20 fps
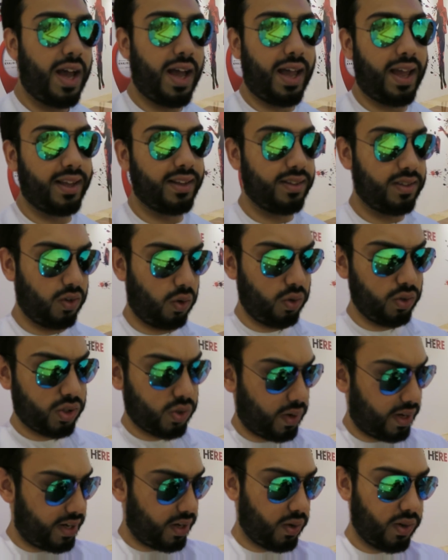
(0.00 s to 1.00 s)
and
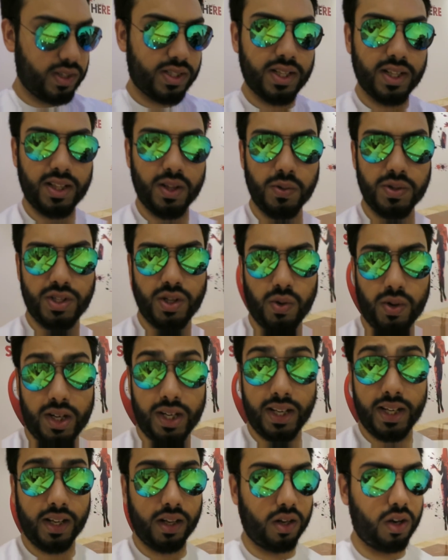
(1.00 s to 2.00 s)
also I noticed that there was no
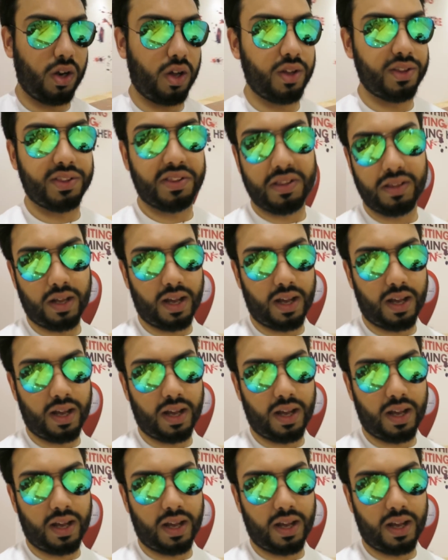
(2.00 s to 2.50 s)
cleaning cloth.